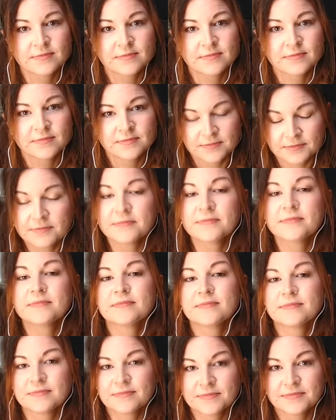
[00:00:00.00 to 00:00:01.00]

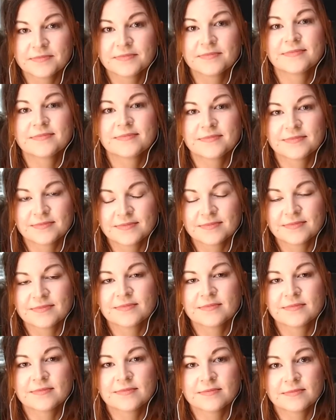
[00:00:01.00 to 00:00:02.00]

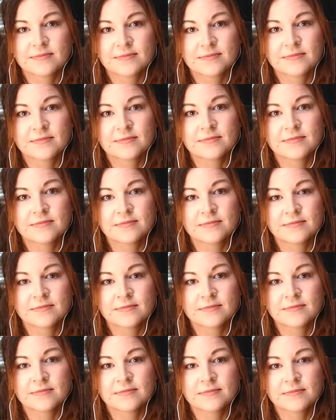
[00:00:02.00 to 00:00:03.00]

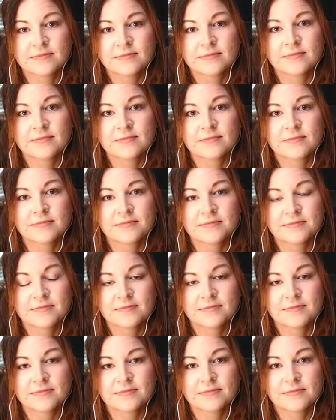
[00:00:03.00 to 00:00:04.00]

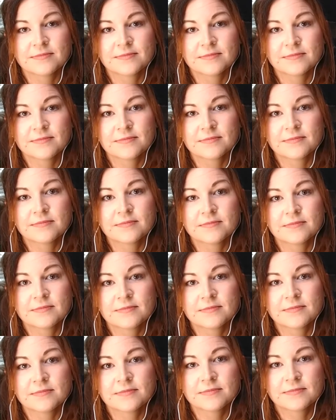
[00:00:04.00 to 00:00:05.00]

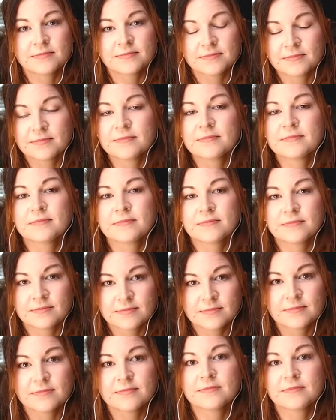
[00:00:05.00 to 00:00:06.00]

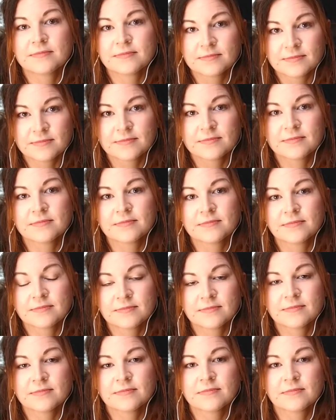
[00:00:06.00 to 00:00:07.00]

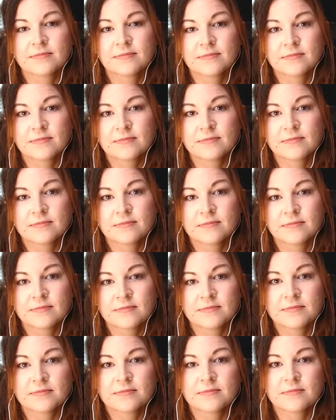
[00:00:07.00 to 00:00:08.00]
No words are spoken by the person on screen.